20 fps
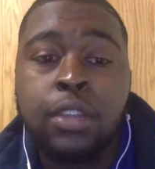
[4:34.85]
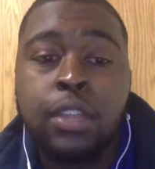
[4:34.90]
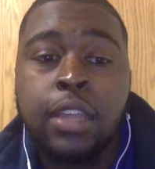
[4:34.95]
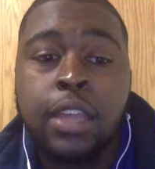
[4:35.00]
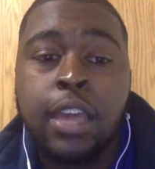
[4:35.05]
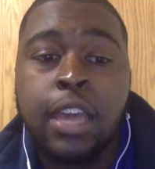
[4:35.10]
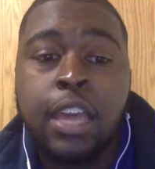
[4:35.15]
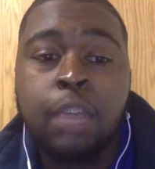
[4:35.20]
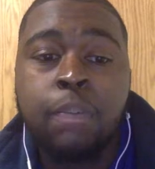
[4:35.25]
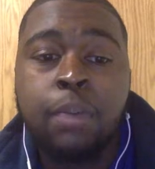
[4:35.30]

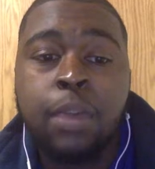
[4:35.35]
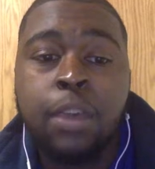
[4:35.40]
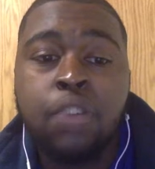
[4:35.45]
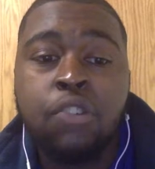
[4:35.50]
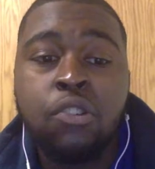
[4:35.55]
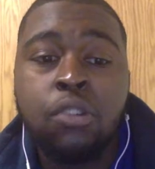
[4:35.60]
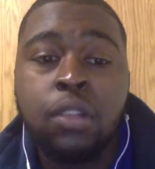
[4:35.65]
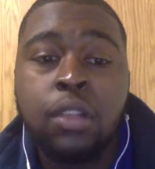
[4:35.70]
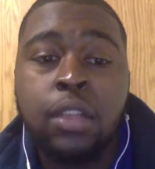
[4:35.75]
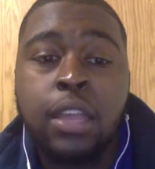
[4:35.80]

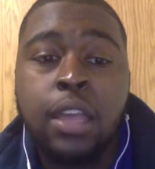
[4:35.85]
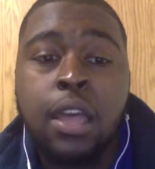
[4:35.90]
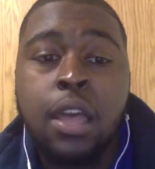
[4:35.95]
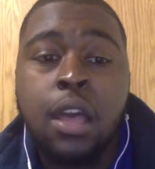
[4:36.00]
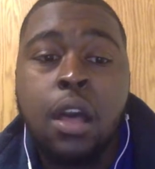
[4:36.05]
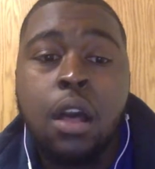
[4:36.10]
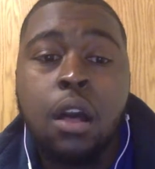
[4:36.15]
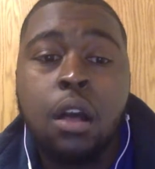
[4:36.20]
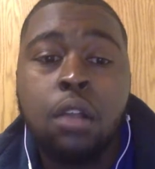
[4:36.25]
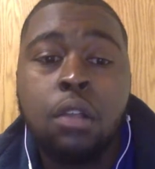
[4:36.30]
especially
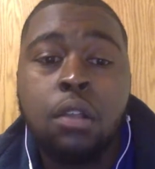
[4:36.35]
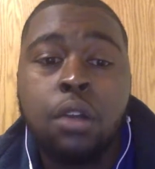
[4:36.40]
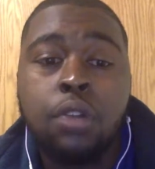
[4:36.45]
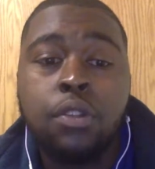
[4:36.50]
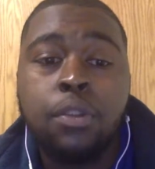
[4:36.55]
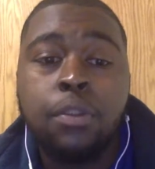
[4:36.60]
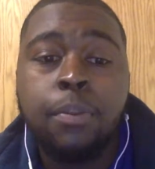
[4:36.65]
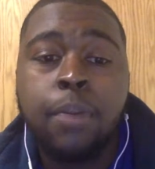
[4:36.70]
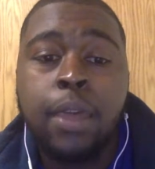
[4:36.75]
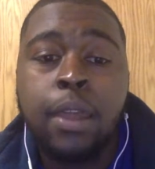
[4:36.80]
along the
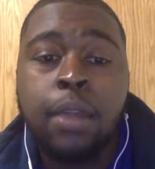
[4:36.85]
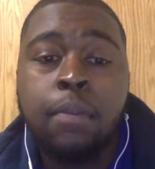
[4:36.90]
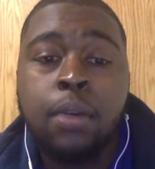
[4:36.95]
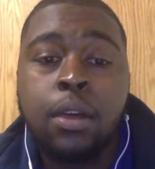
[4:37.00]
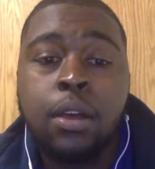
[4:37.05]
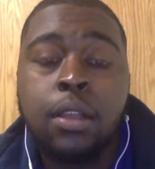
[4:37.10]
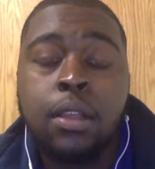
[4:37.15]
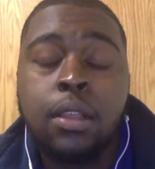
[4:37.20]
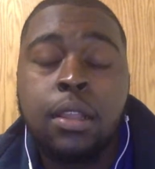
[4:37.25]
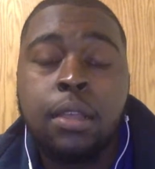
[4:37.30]

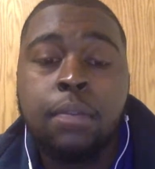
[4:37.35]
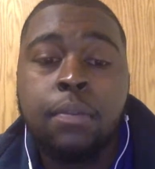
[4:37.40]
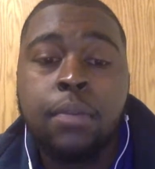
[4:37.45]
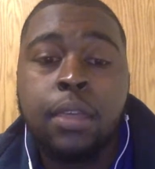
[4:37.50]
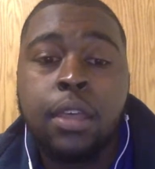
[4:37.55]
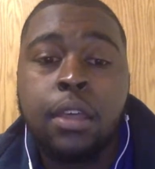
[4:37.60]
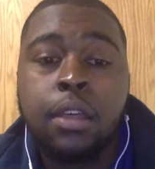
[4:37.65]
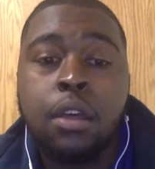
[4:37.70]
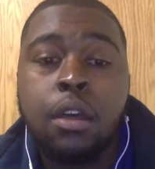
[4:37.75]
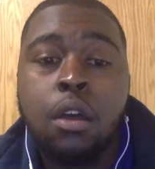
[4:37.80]

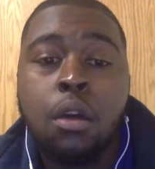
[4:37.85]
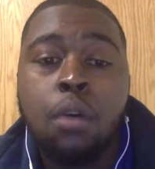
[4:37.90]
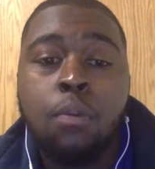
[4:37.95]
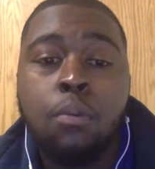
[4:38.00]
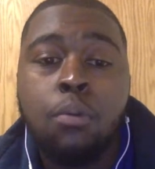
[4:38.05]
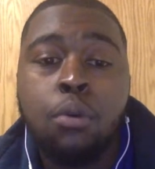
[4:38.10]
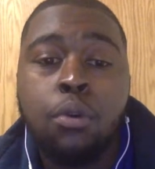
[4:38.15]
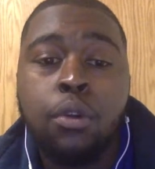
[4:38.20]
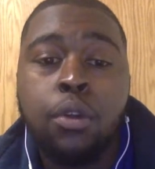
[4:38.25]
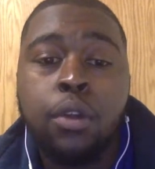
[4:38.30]
Panama-Colombia
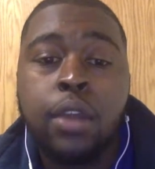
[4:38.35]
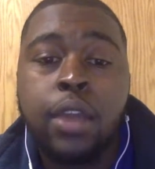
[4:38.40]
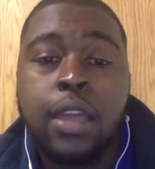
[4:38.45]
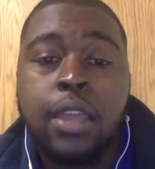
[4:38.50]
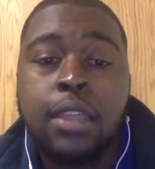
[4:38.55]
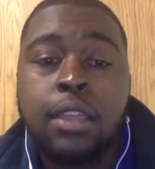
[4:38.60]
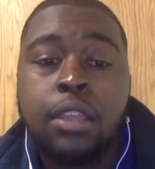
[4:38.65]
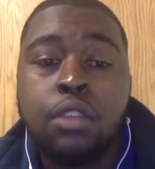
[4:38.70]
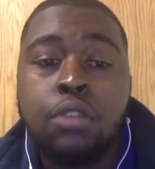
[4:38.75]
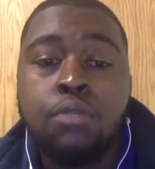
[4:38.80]
border and the
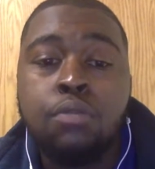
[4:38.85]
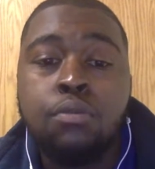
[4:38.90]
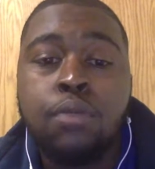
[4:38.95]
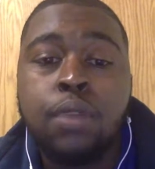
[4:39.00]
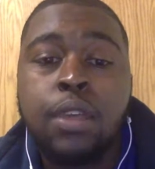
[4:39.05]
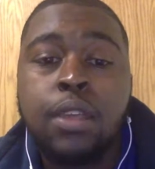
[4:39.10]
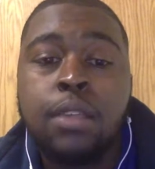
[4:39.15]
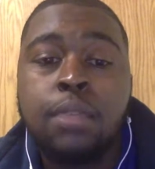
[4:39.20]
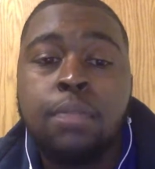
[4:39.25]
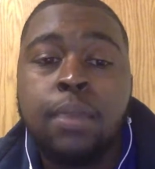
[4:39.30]

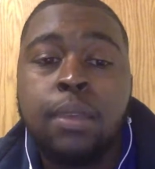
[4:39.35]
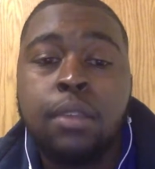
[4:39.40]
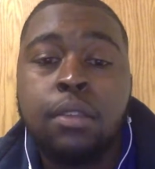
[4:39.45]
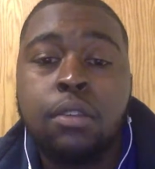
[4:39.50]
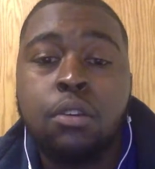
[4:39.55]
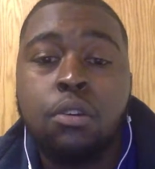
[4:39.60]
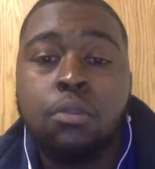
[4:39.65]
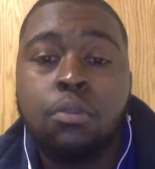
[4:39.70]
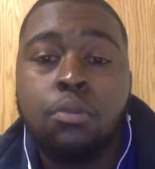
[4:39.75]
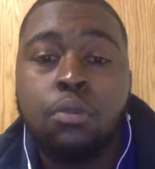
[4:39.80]
U.S.-Mexico
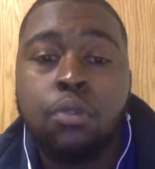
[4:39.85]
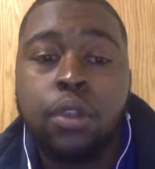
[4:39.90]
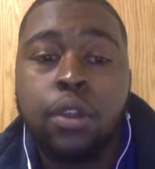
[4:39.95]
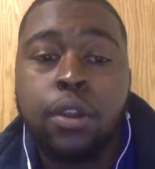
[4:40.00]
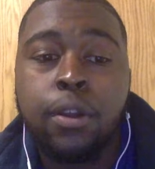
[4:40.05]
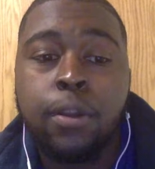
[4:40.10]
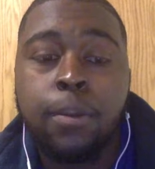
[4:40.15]
border.